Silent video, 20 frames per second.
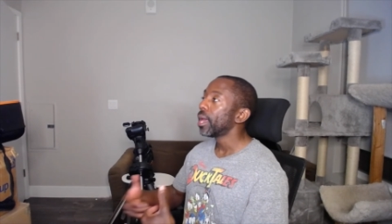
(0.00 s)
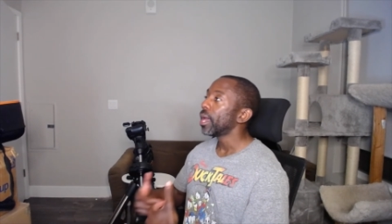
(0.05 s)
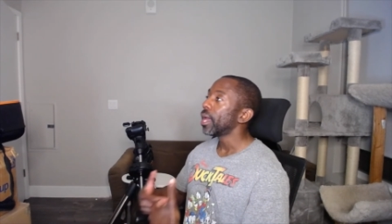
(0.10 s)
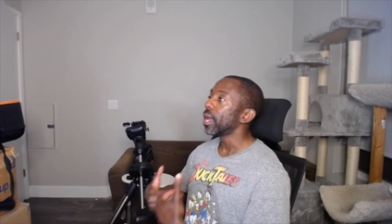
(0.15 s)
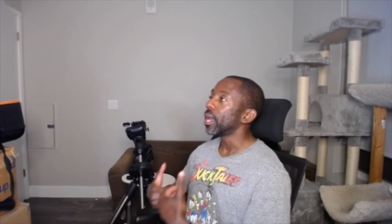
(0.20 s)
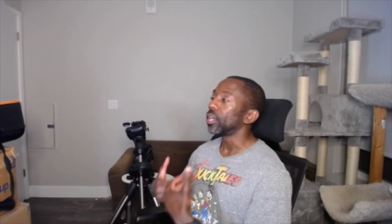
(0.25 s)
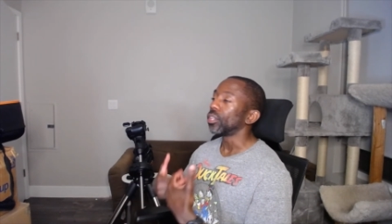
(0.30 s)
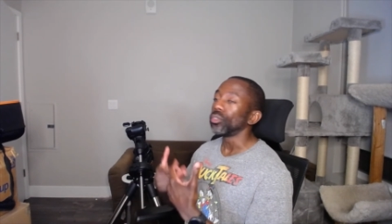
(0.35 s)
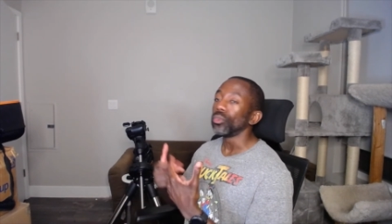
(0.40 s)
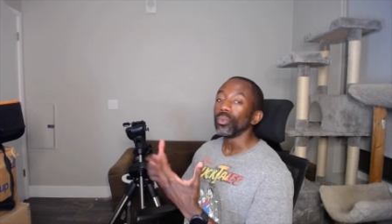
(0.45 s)

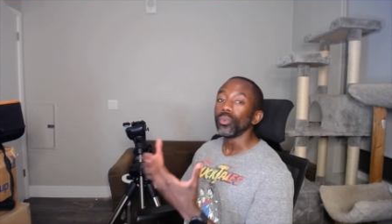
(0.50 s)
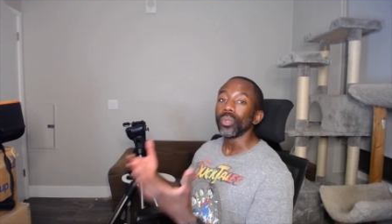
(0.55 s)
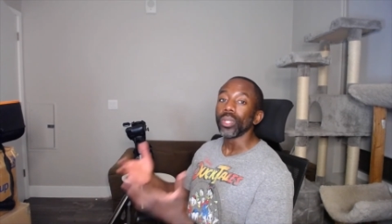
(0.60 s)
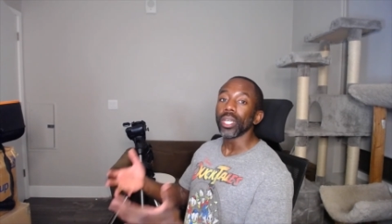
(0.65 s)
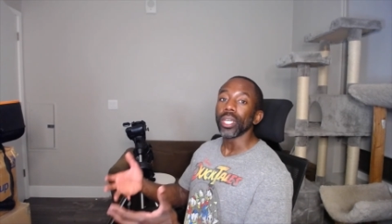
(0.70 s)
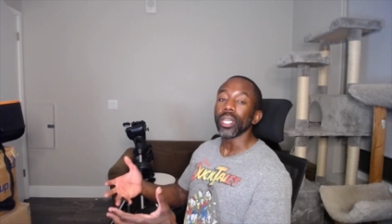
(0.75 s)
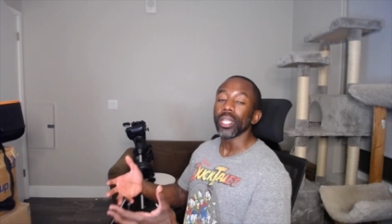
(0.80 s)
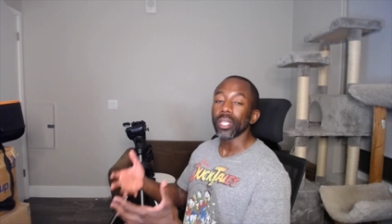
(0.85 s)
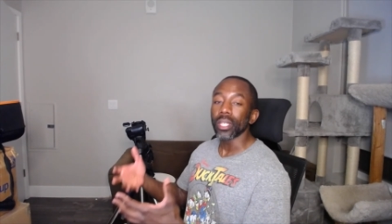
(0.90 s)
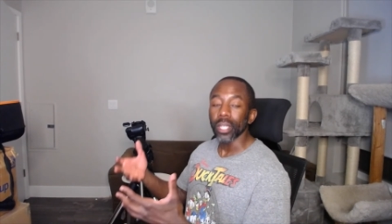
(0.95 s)
and you
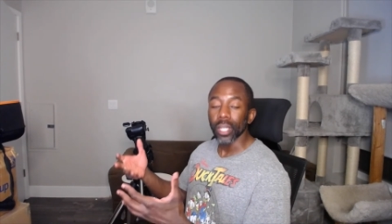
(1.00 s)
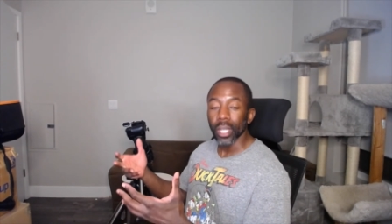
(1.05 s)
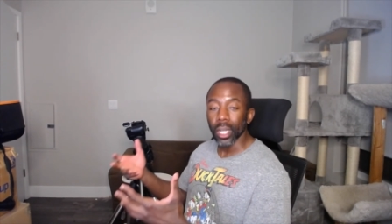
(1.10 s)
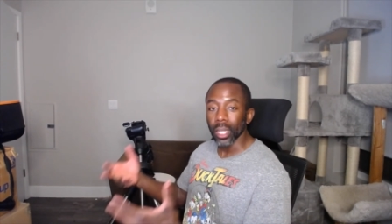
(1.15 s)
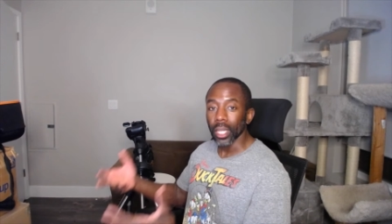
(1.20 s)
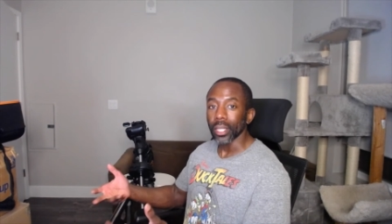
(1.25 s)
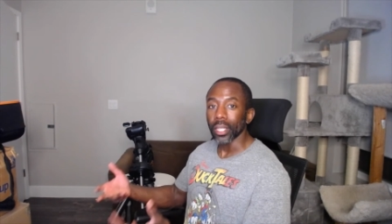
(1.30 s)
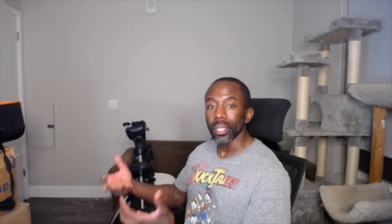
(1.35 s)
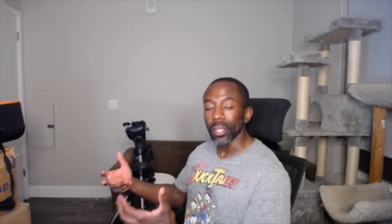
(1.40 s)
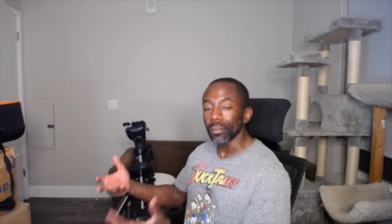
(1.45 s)
need to
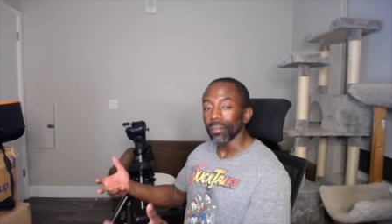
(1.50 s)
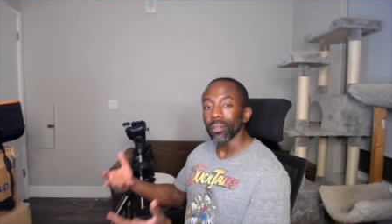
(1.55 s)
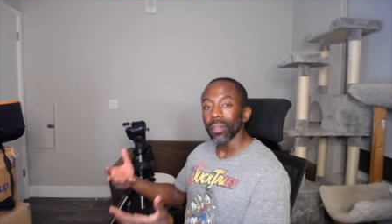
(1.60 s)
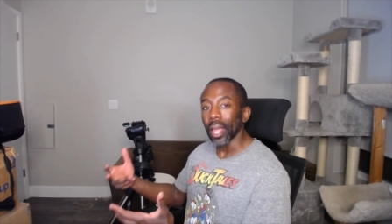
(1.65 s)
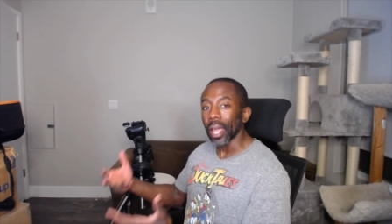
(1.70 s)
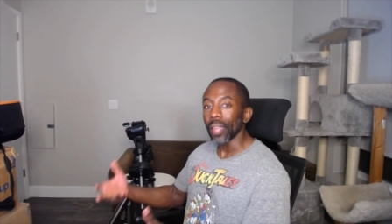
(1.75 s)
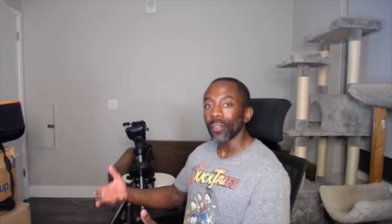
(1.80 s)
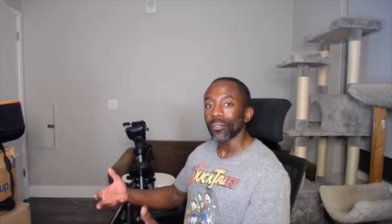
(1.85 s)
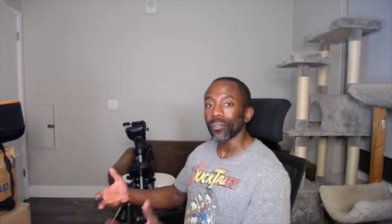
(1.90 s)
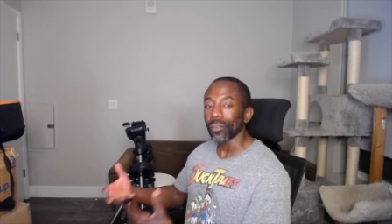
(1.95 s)
collect enough
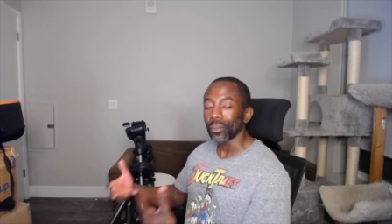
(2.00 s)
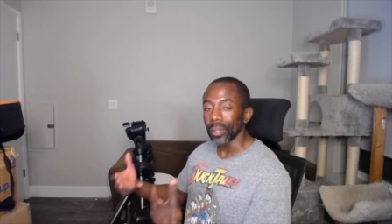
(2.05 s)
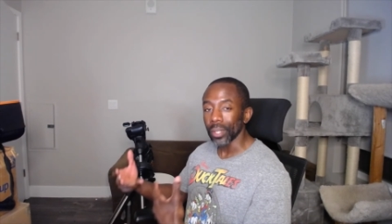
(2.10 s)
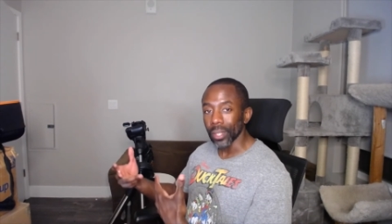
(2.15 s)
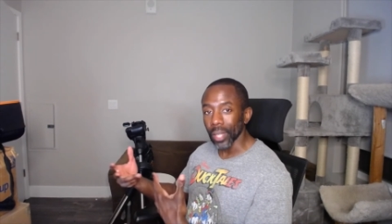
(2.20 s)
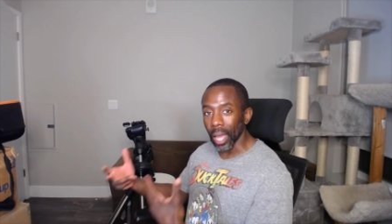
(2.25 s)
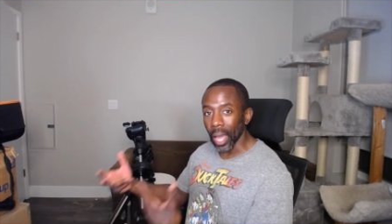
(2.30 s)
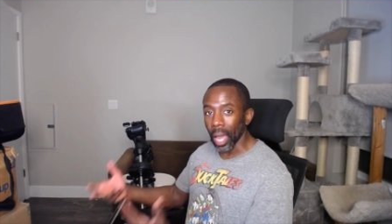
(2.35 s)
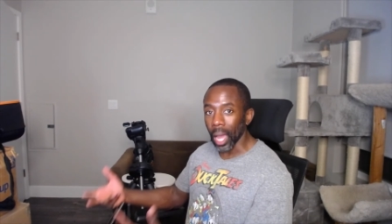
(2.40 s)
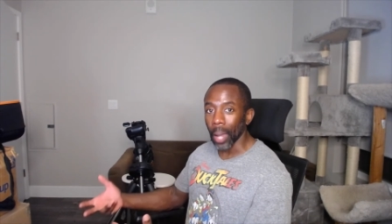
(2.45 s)
light from these
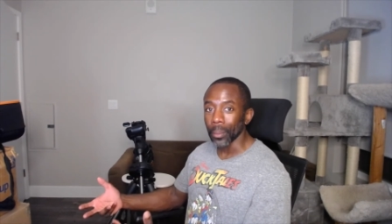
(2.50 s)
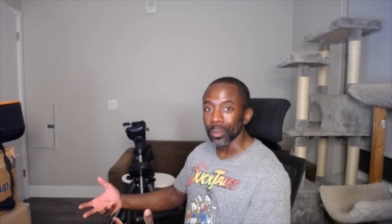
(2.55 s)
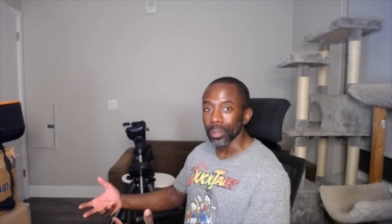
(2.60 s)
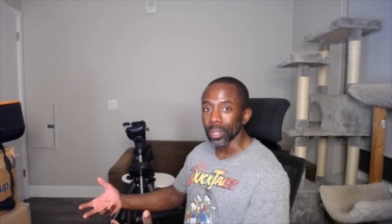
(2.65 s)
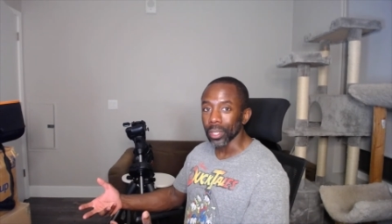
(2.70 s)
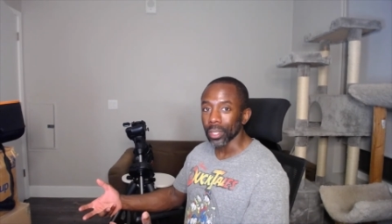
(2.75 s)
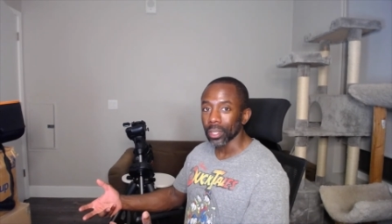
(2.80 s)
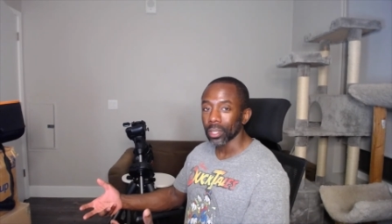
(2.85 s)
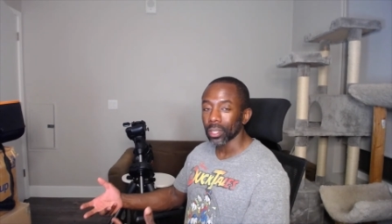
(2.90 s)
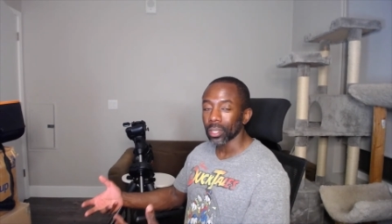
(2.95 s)

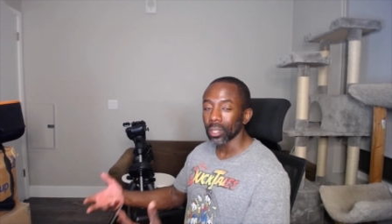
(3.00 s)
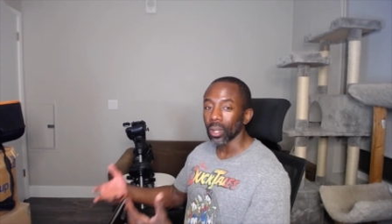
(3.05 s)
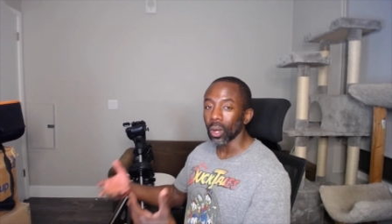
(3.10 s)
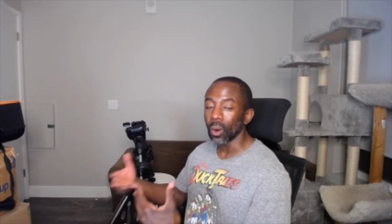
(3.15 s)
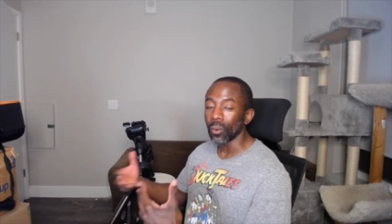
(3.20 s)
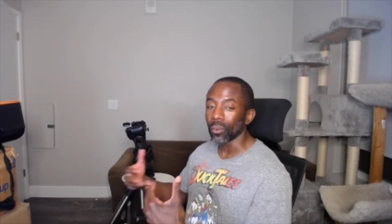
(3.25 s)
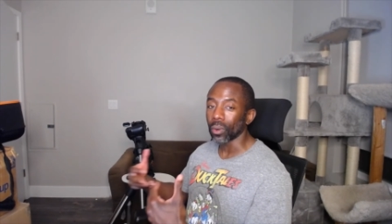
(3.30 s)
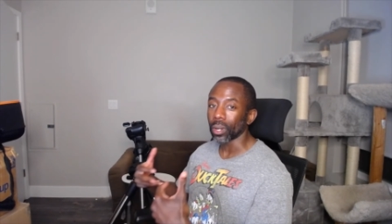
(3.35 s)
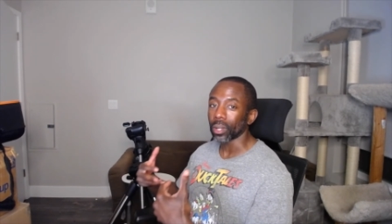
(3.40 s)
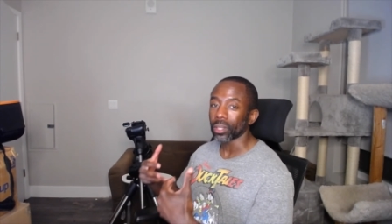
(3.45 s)
objects
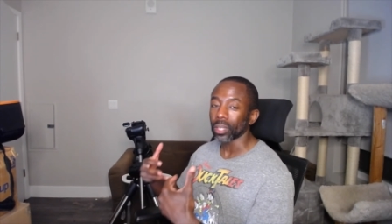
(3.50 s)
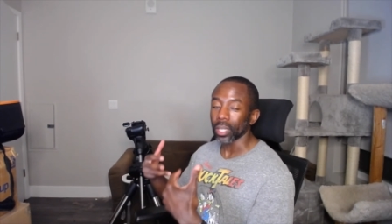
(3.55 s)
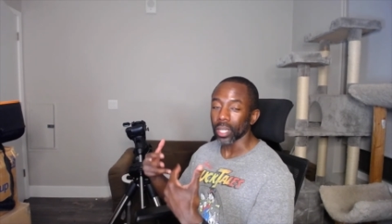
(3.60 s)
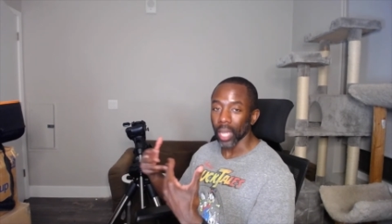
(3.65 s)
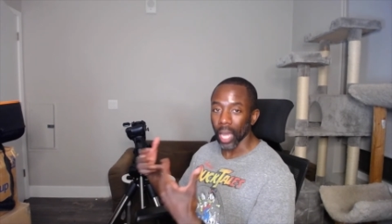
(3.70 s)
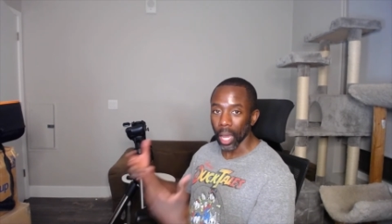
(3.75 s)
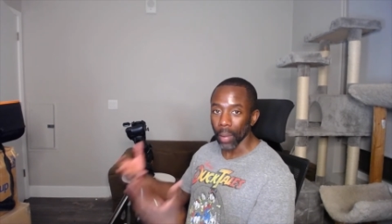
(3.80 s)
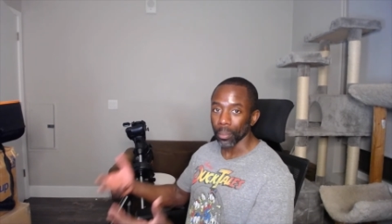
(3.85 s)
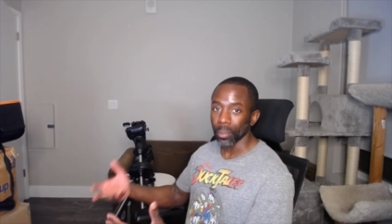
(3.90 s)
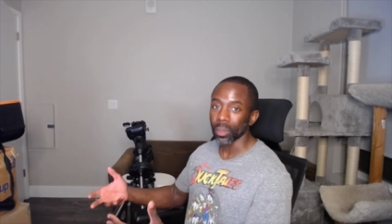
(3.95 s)
to
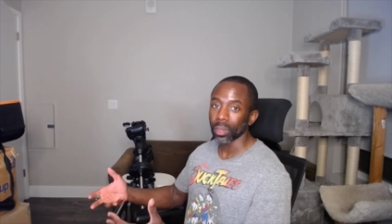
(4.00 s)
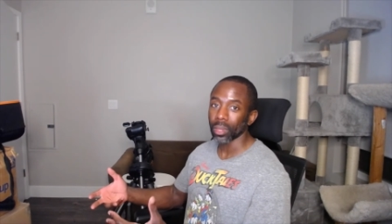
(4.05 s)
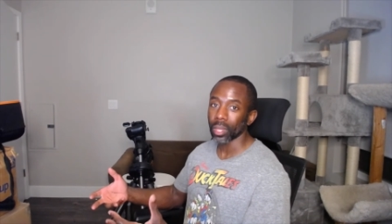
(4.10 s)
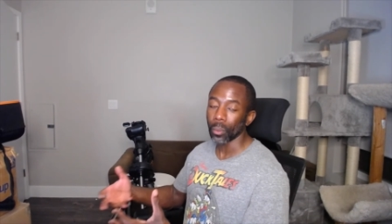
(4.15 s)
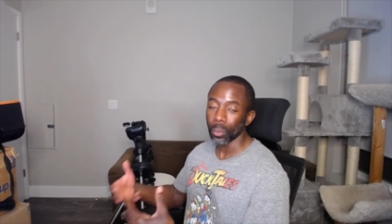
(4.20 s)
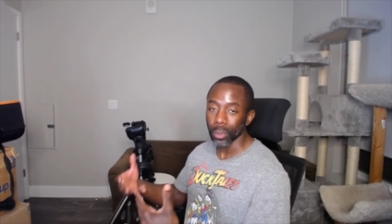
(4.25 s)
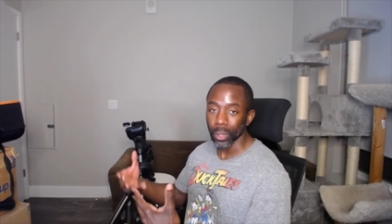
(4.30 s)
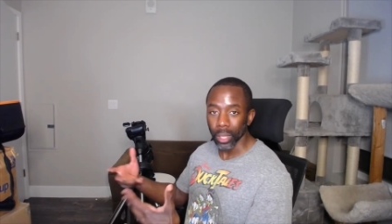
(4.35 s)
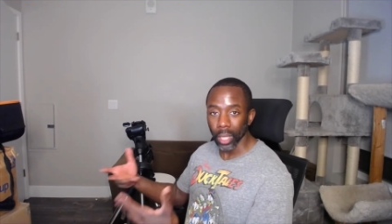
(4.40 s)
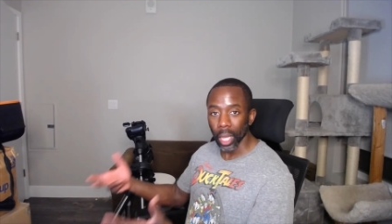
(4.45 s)

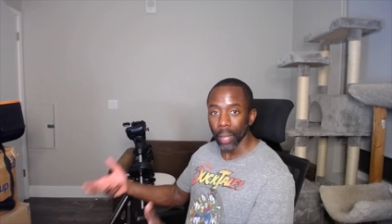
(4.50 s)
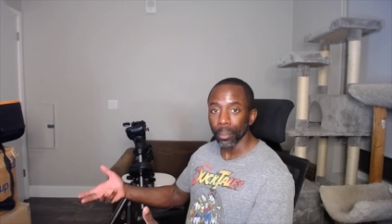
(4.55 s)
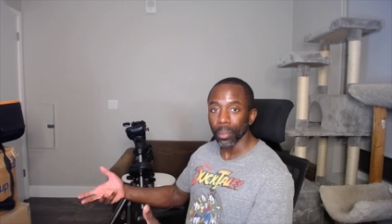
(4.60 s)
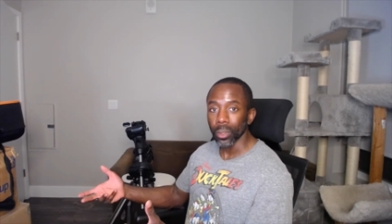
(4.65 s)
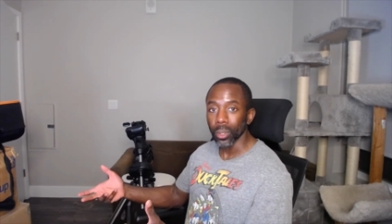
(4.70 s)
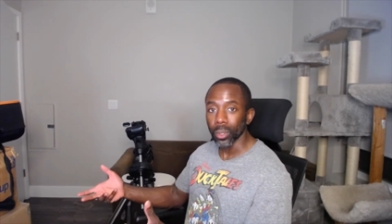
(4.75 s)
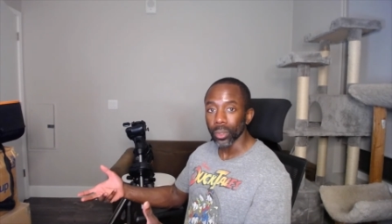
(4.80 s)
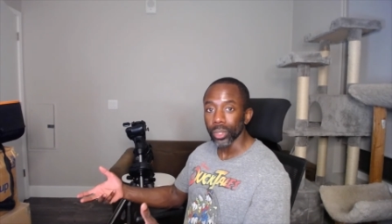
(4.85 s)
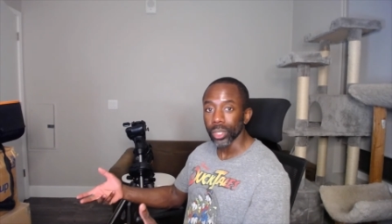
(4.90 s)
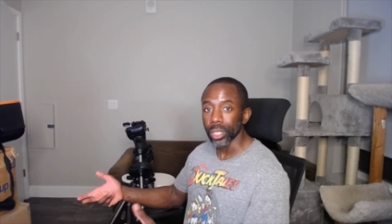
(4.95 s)
compensate for the light
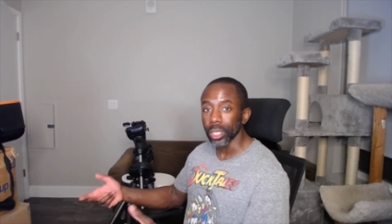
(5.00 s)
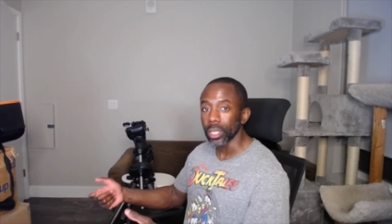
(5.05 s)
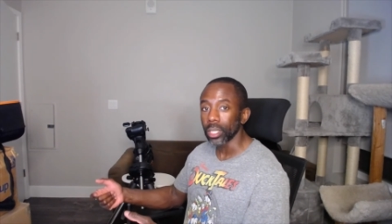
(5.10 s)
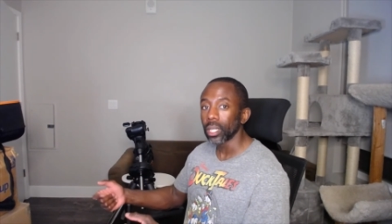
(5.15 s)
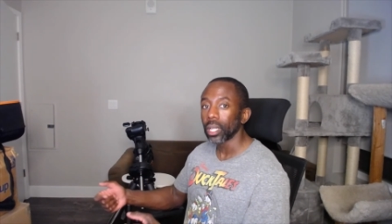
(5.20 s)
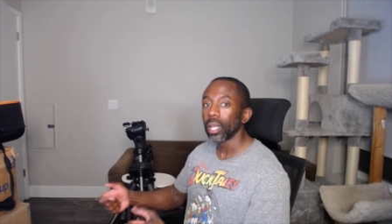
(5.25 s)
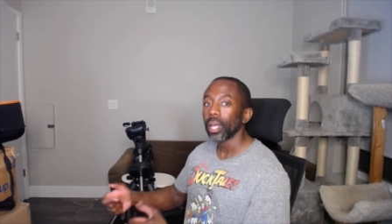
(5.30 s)
pollution